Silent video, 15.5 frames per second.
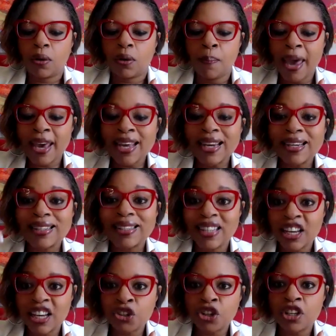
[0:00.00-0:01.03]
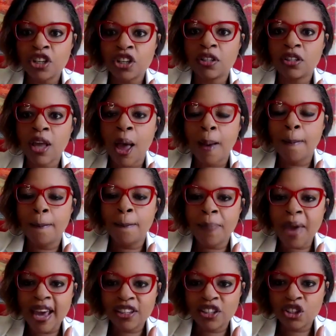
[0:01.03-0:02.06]
making decisions
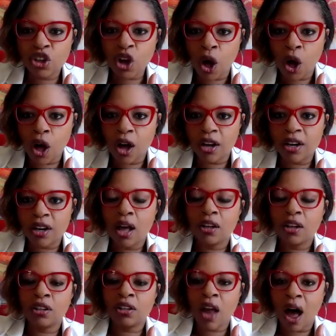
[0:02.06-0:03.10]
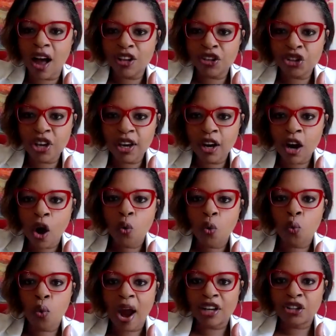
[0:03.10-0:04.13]
based on logic,
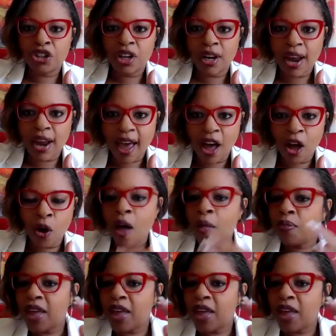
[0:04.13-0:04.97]
rationale.